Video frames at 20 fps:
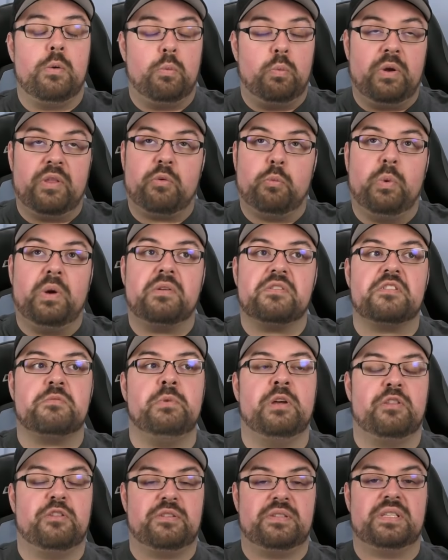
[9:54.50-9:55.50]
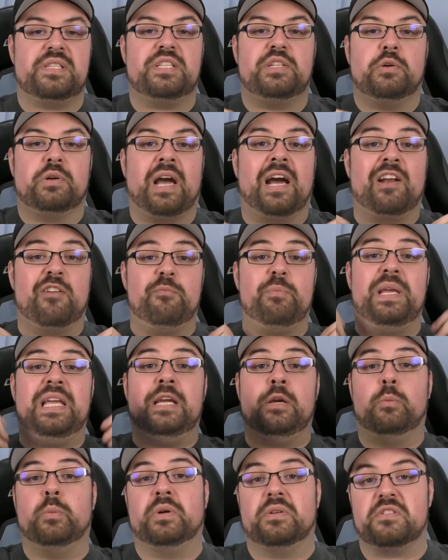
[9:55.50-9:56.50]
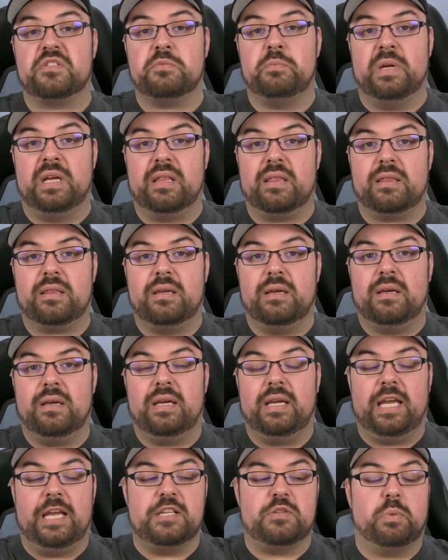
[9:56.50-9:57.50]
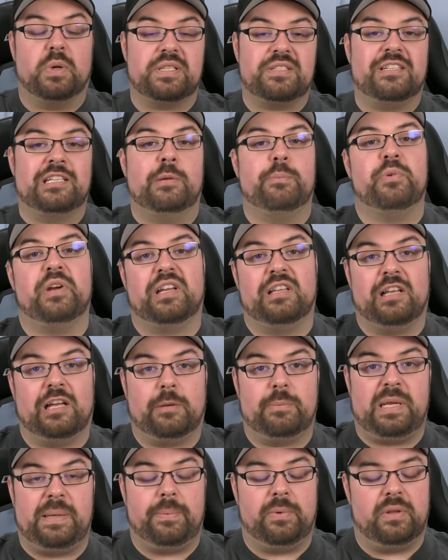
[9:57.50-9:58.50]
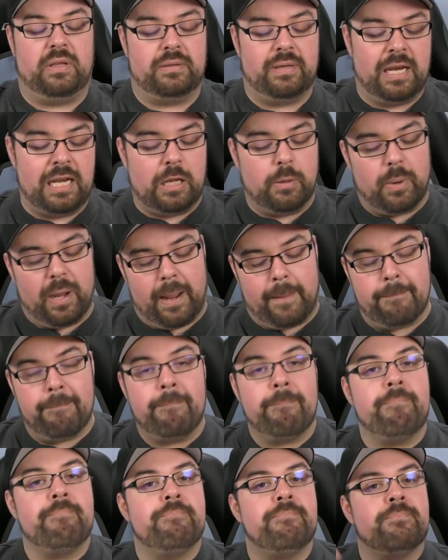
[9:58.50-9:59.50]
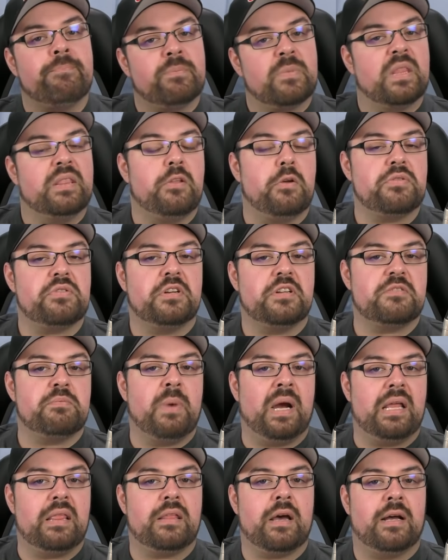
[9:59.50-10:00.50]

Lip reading: with Will Smith still kind of being Will Smith is what's going to bring a lot of people in. Anyway, those are just my